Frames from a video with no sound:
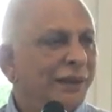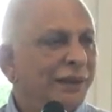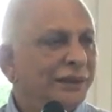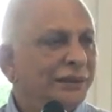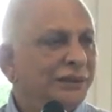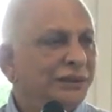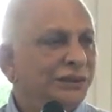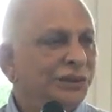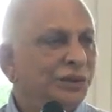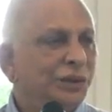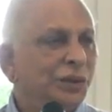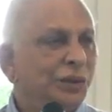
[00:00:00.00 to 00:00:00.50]

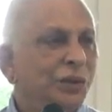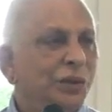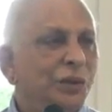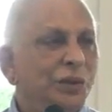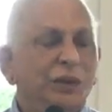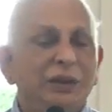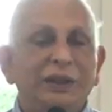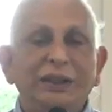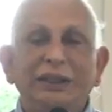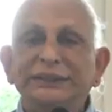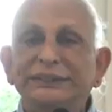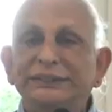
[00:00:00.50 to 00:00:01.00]

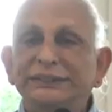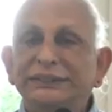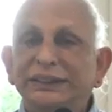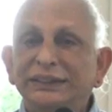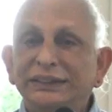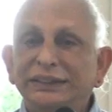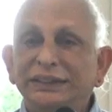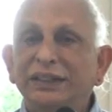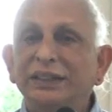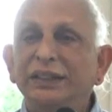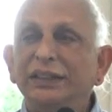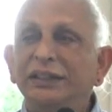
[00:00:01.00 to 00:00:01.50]
So, is
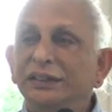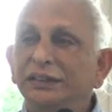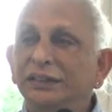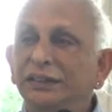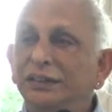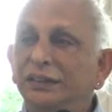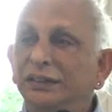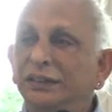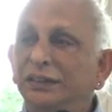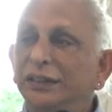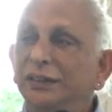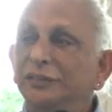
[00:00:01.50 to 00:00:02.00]
that
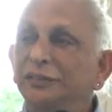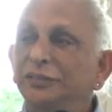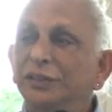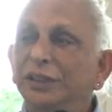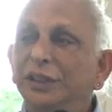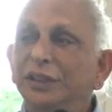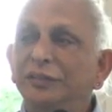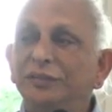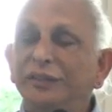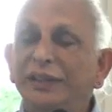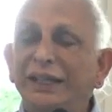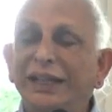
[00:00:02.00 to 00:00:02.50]
clear? If you
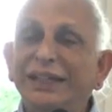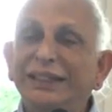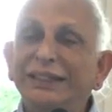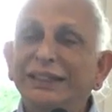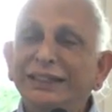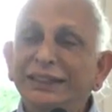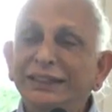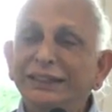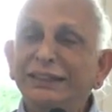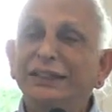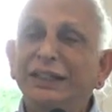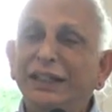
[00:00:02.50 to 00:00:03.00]
have
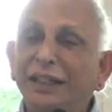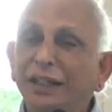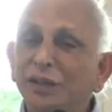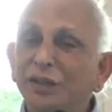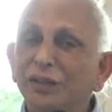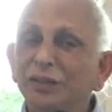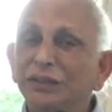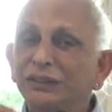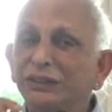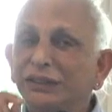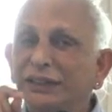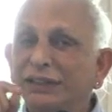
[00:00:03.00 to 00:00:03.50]
any
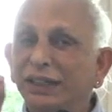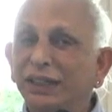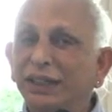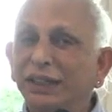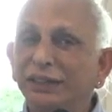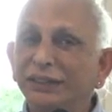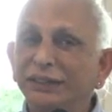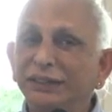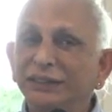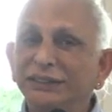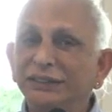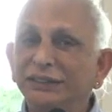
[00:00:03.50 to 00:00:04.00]
doubts
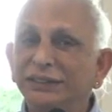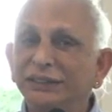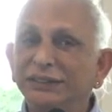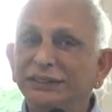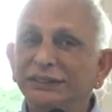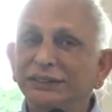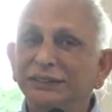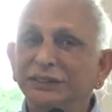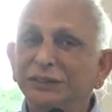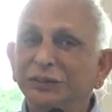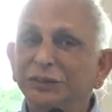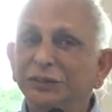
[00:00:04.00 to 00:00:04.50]
regarding
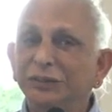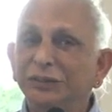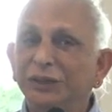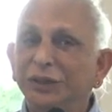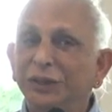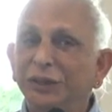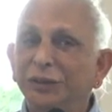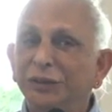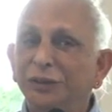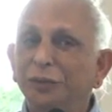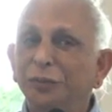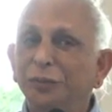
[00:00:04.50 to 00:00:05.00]
this,
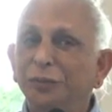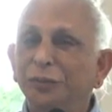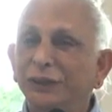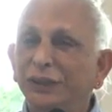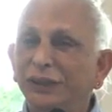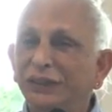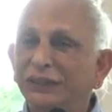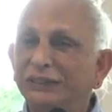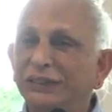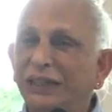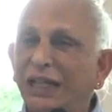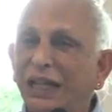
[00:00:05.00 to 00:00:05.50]
you
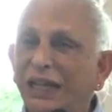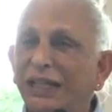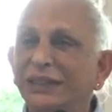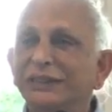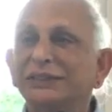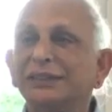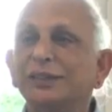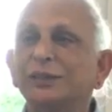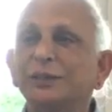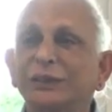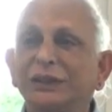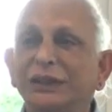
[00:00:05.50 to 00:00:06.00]
please
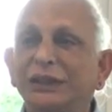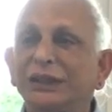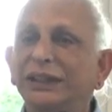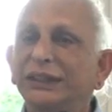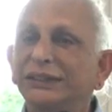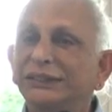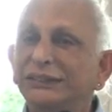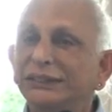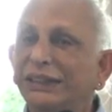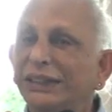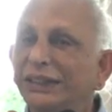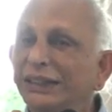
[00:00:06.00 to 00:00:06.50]
ask me.
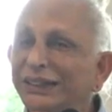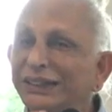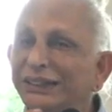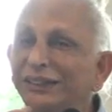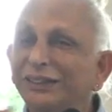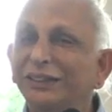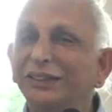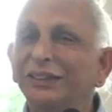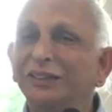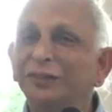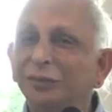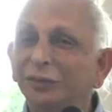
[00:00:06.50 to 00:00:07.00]
Let's
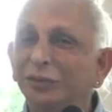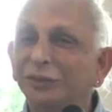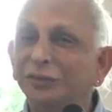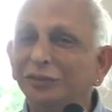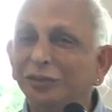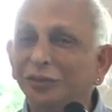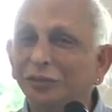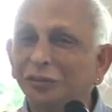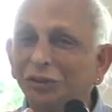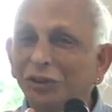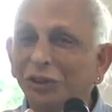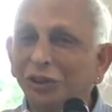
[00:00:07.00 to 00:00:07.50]
clear it
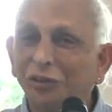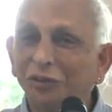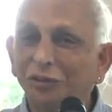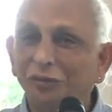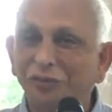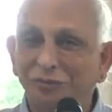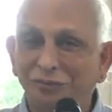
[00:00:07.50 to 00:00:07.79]
before we go.